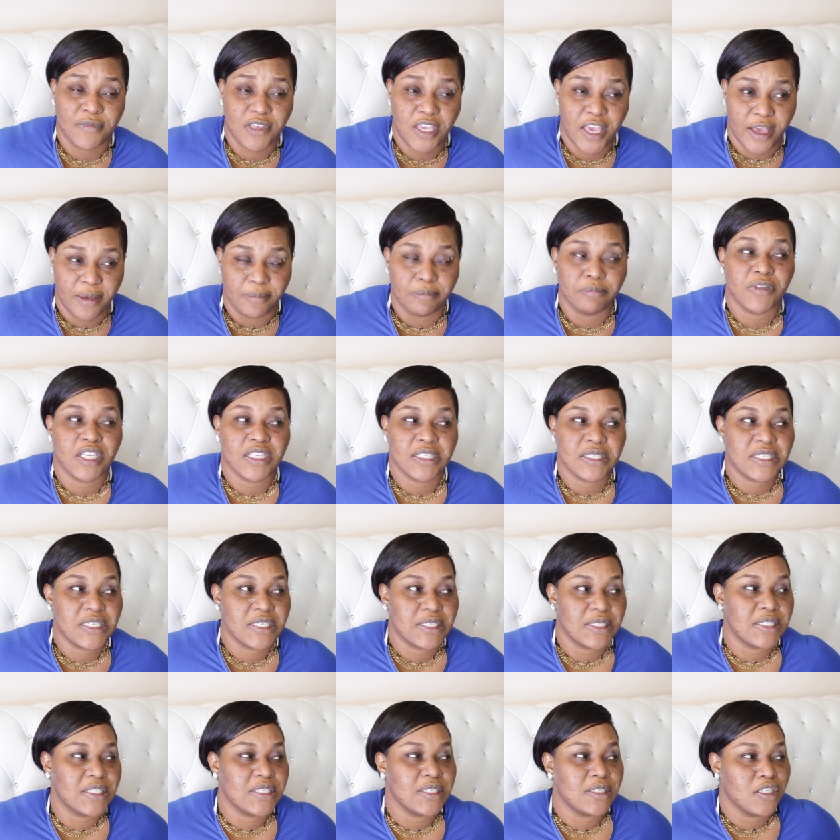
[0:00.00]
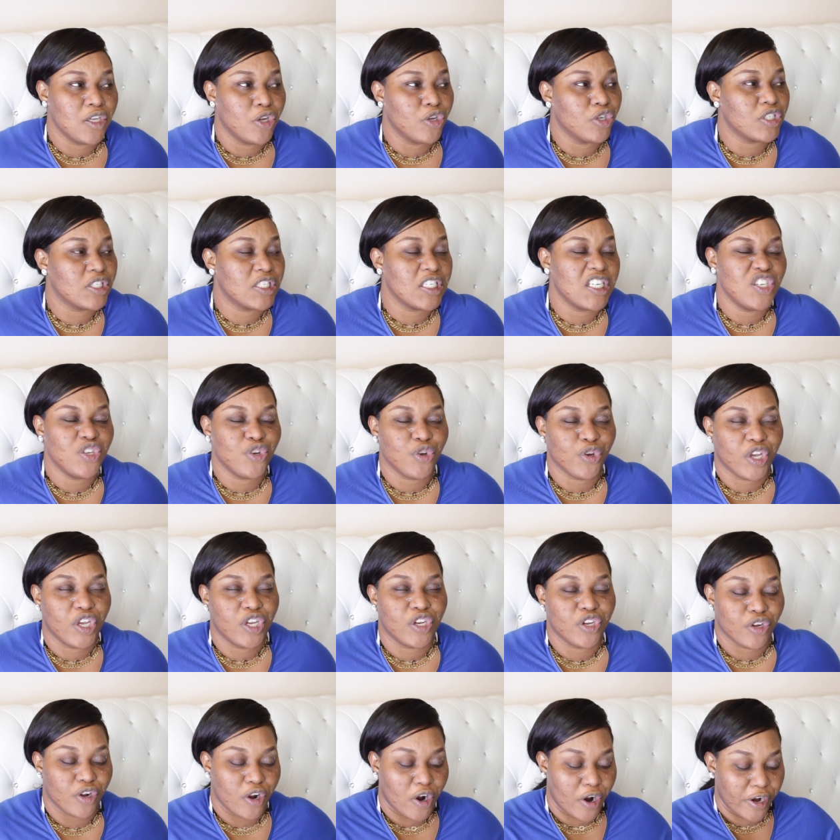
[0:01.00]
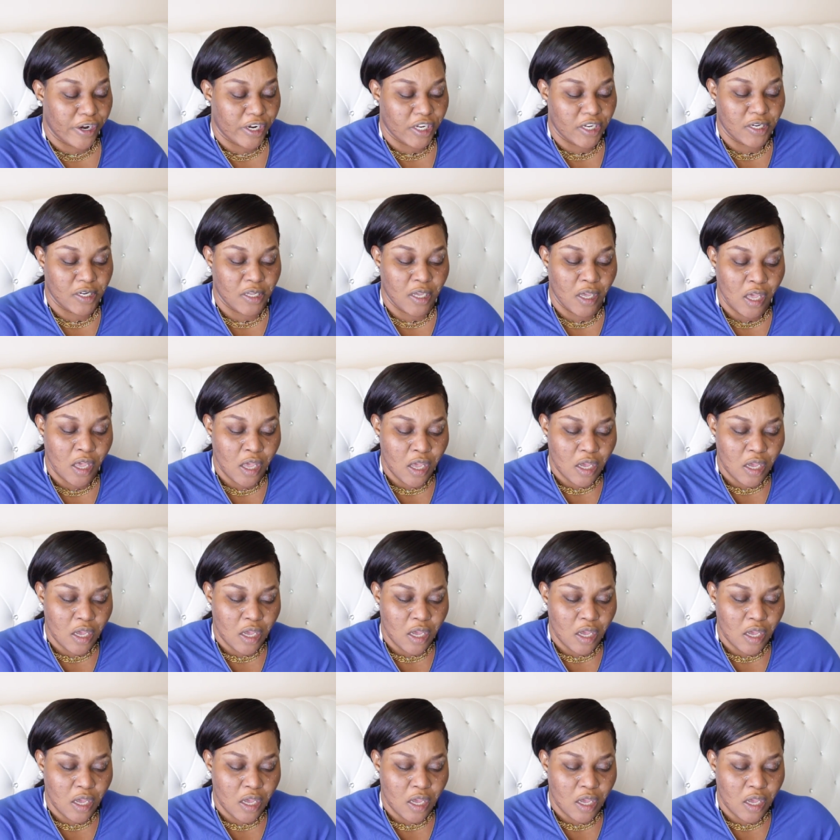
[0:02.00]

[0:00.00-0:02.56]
Yeah, this is senior kindergarten.